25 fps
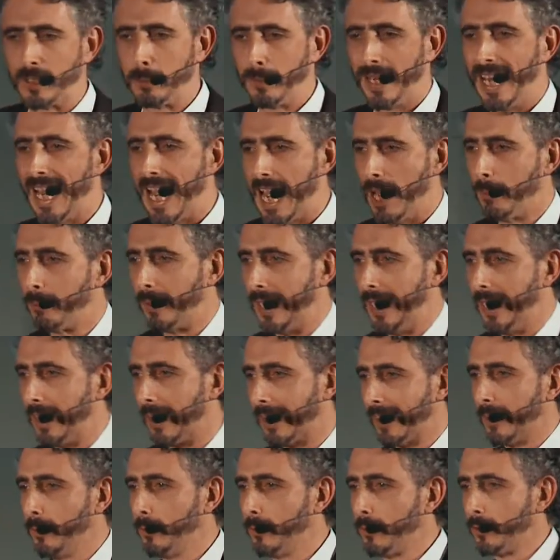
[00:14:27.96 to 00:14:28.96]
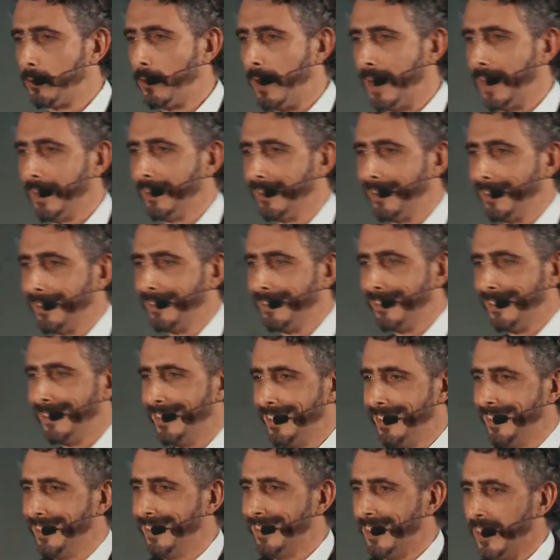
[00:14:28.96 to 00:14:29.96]
to be happy like you train
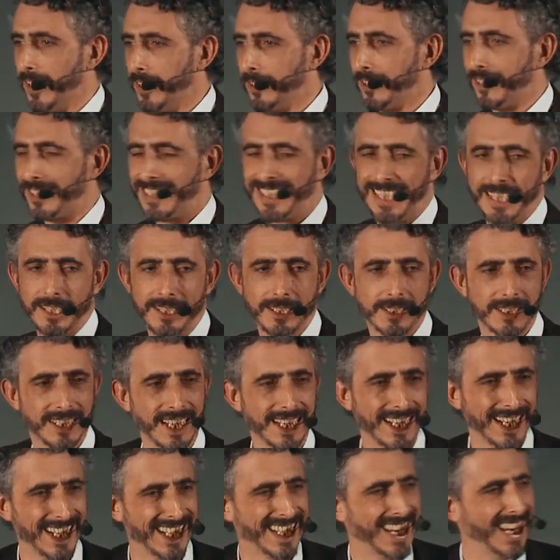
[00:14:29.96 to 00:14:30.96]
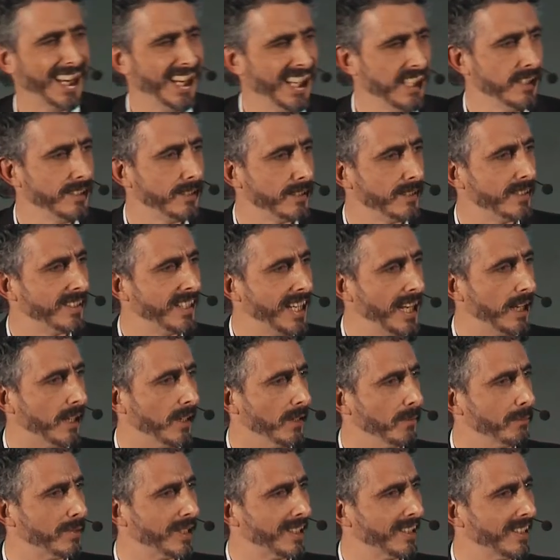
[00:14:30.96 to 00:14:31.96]
it is a
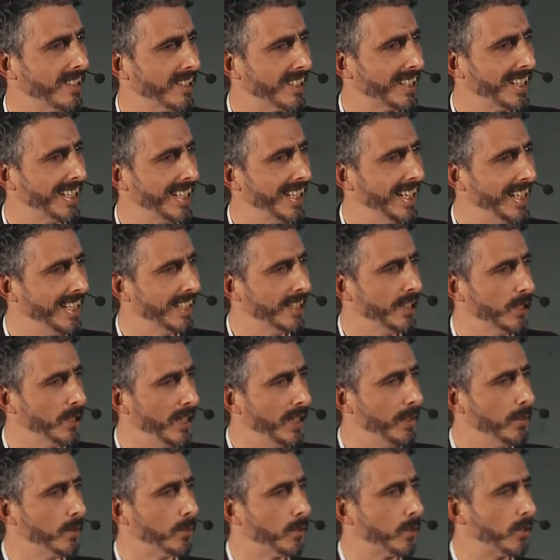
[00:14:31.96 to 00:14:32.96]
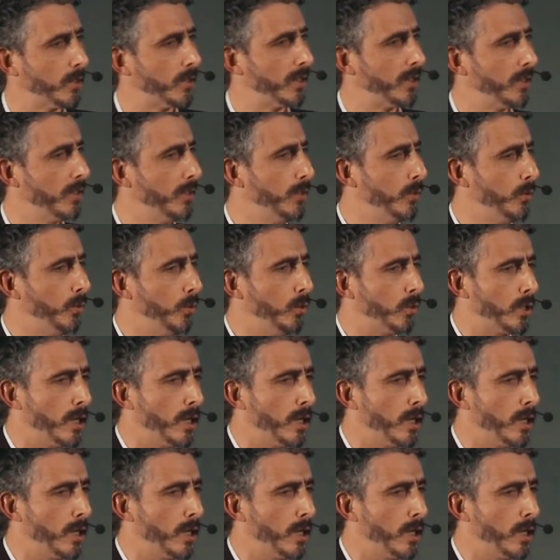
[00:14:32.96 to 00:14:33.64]
skill, but you